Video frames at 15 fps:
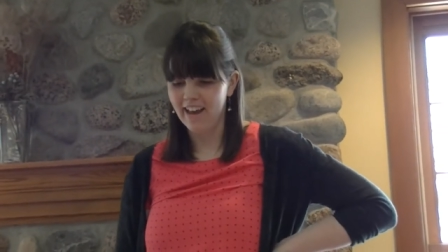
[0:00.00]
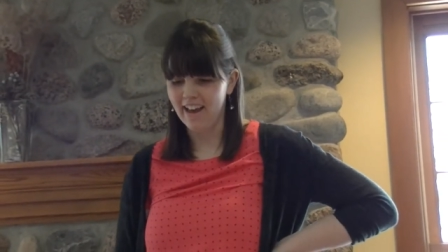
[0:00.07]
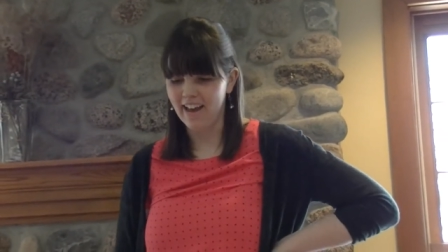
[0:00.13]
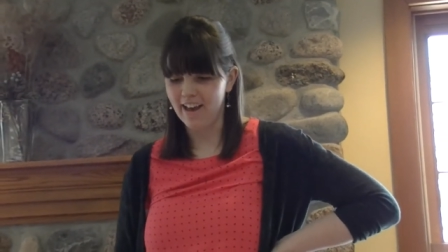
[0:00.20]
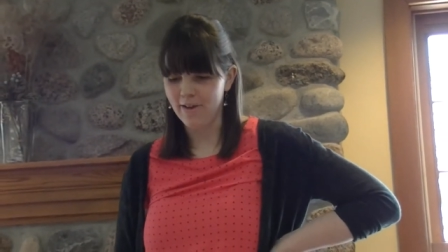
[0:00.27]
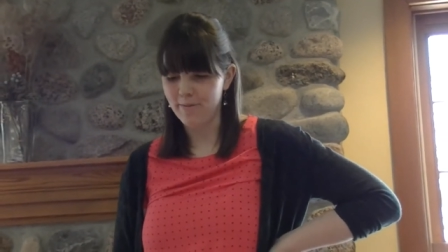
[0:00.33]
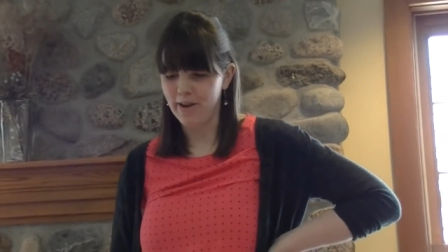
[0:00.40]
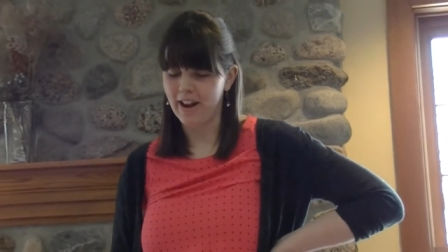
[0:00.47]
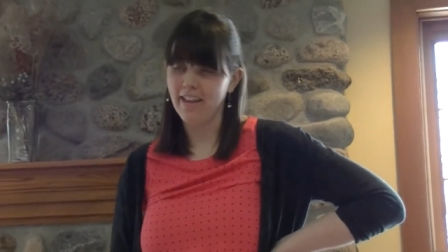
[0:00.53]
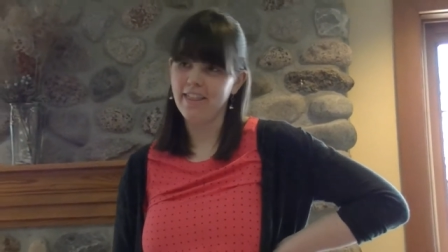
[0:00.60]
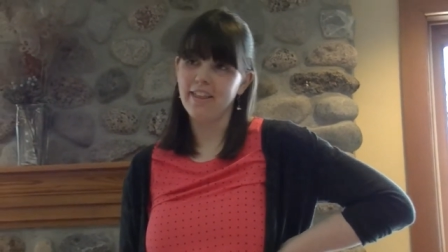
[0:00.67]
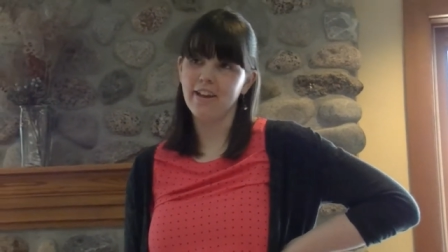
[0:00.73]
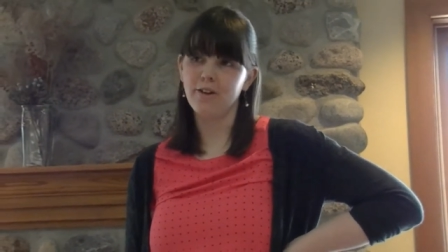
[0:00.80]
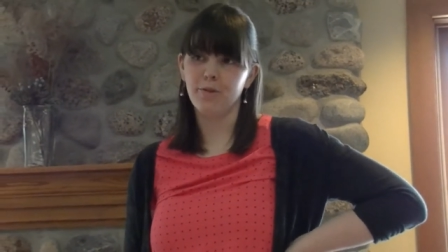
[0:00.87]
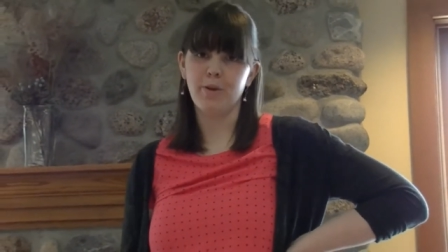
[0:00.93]
Um, and I
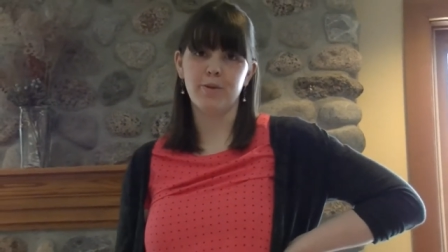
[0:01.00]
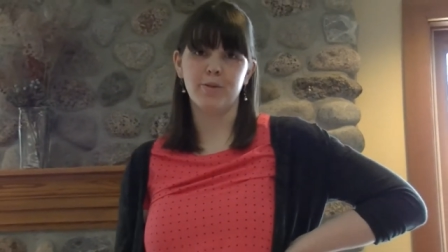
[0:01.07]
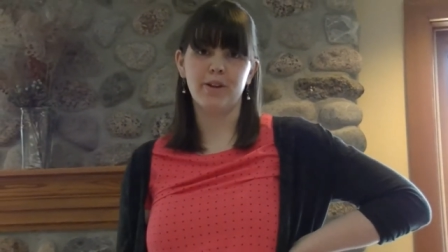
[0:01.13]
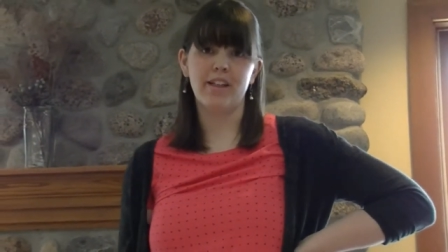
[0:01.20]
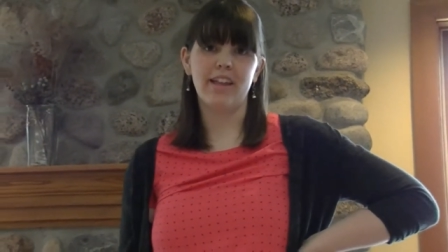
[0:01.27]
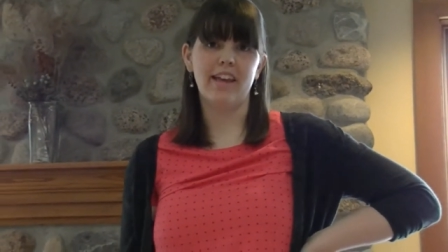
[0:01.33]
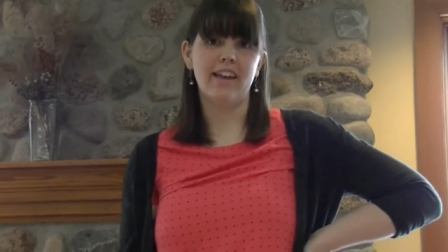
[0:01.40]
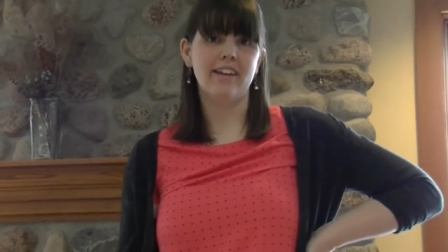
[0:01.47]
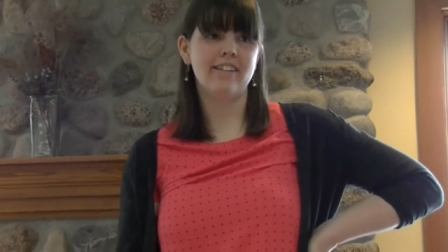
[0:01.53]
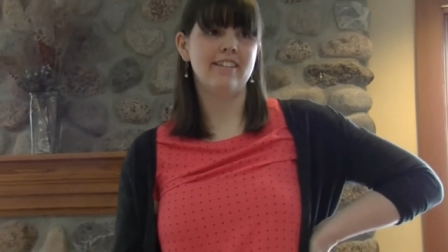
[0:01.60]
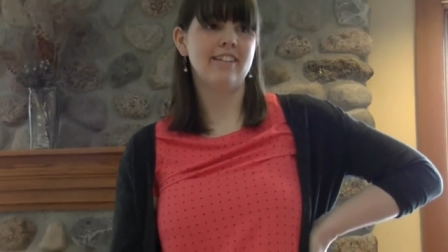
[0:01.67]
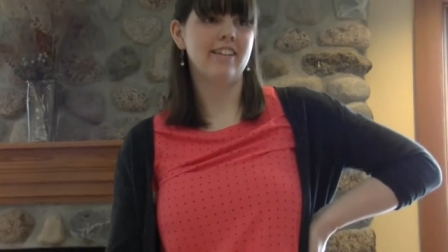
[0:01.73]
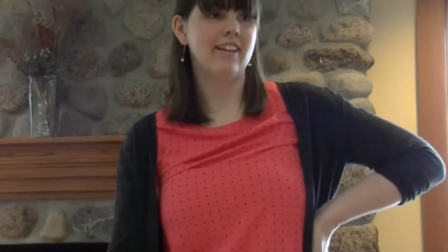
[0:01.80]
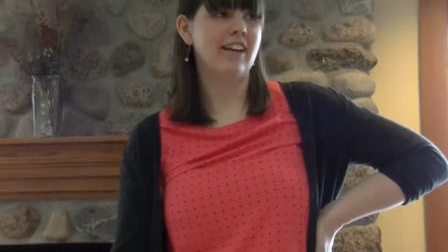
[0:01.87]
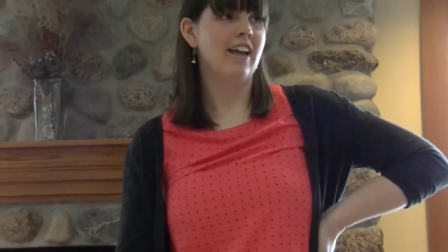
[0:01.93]
think we really
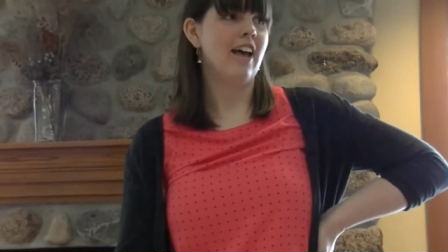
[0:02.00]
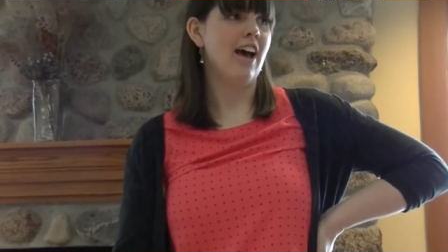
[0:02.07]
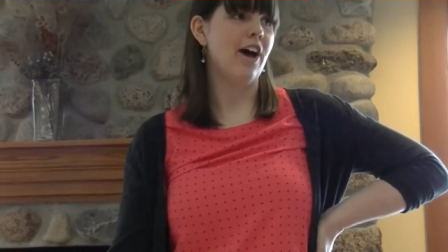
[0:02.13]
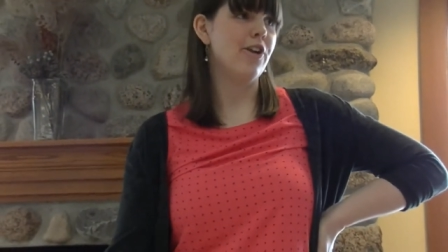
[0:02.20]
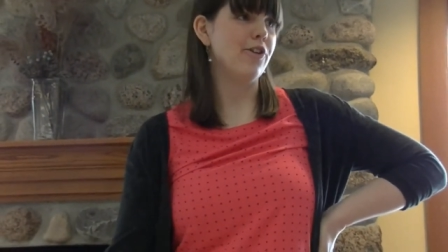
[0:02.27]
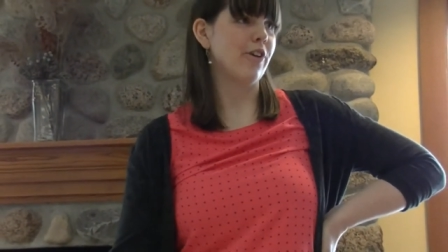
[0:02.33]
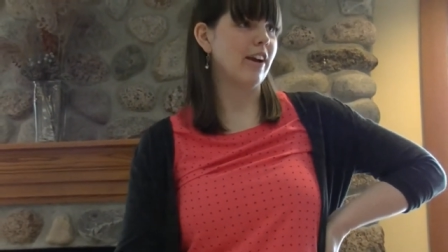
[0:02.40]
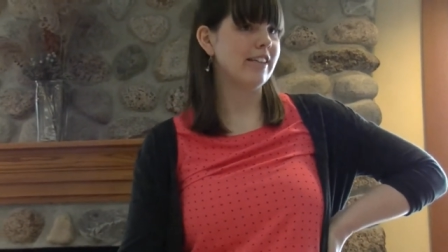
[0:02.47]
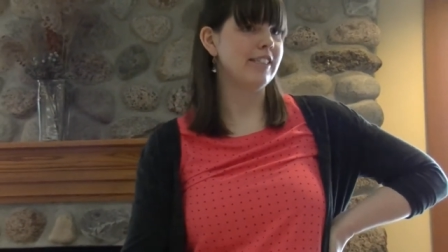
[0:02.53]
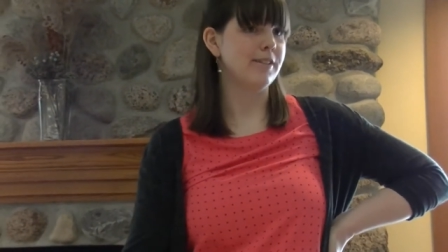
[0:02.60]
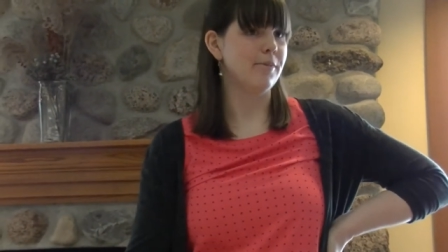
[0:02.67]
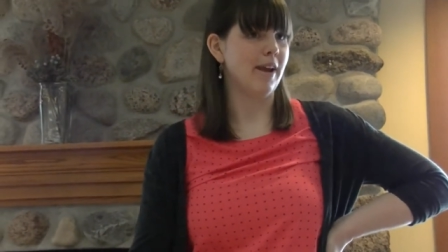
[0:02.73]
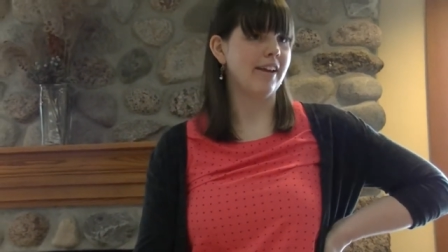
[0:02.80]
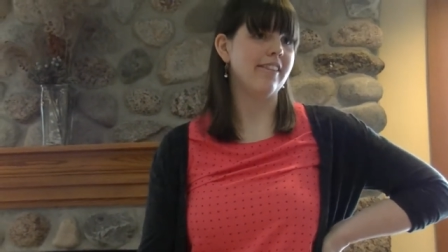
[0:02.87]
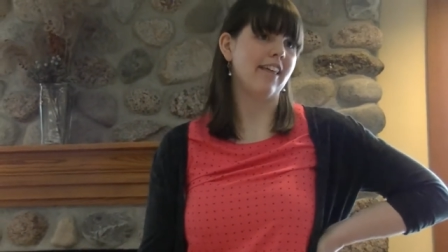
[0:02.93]

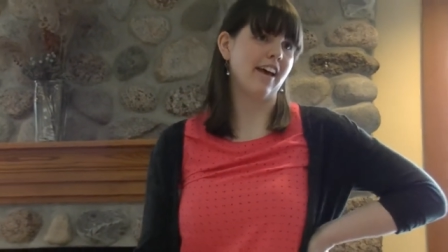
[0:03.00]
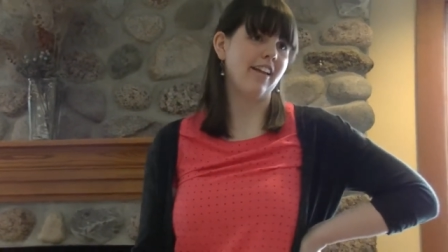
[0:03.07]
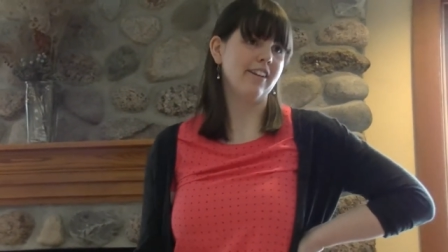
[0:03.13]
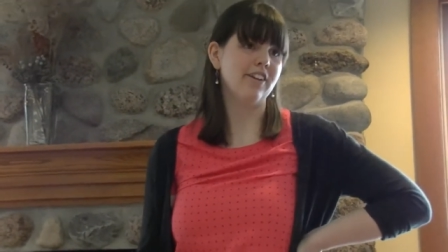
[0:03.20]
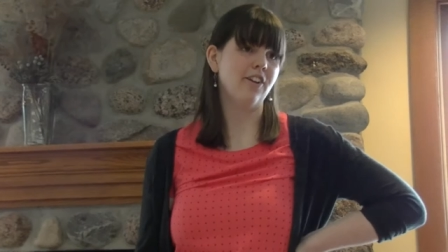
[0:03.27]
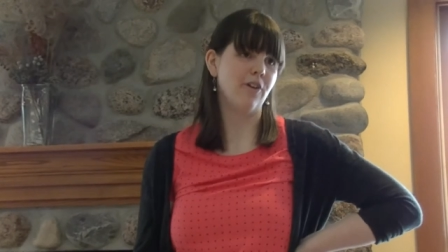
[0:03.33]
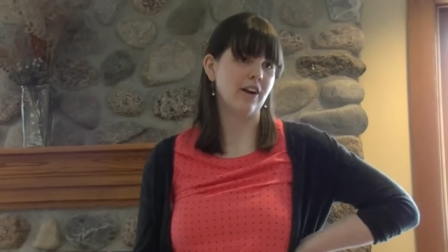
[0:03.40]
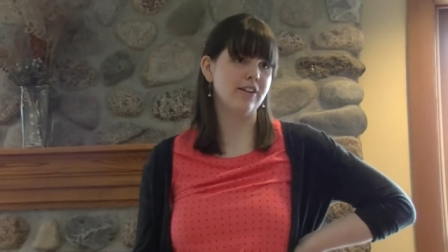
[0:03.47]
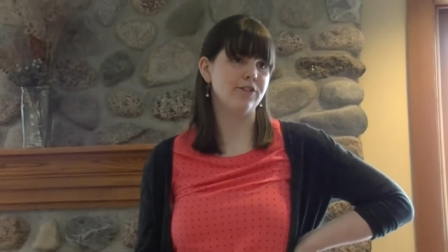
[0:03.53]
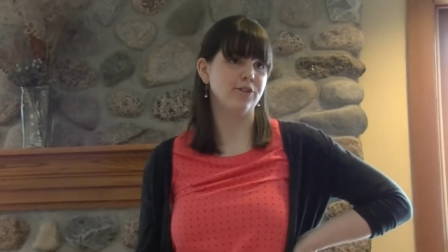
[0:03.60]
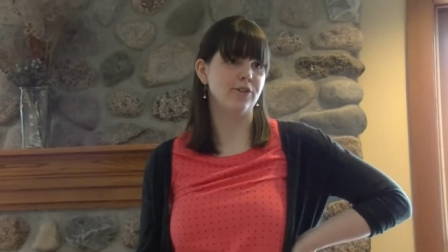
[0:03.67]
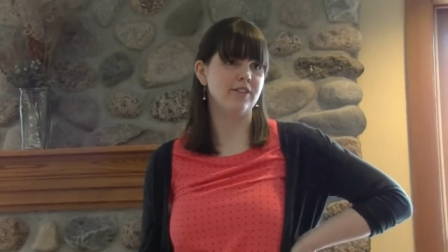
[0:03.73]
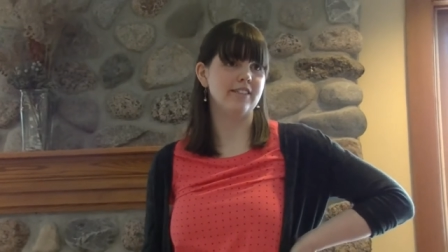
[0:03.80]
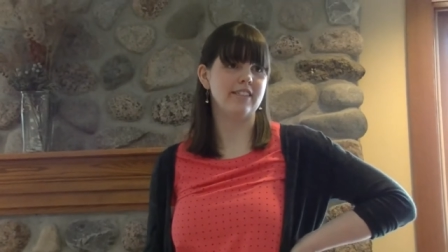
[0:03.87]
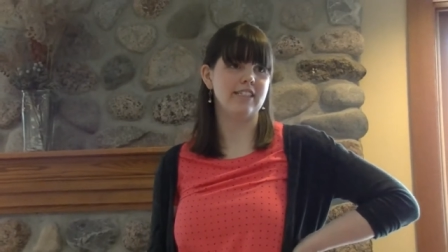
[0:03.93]
underestimate that, you know, our
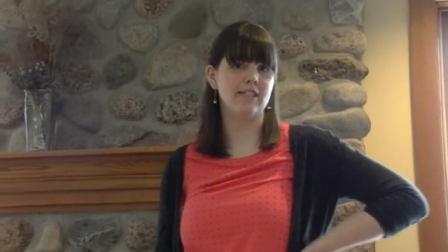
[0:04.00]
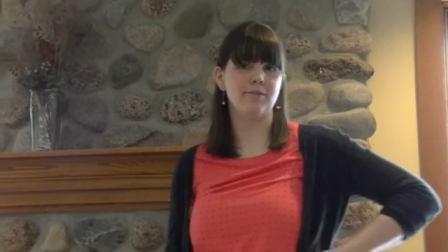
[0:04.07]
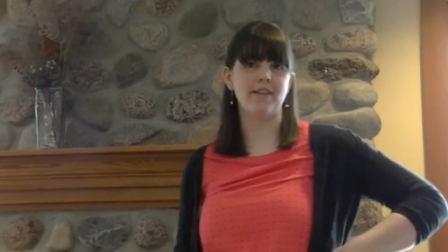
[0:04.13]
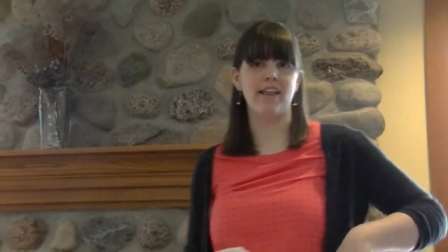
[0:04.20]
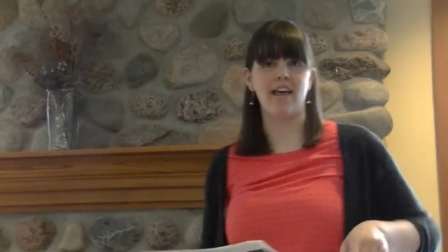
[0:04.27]
students need to be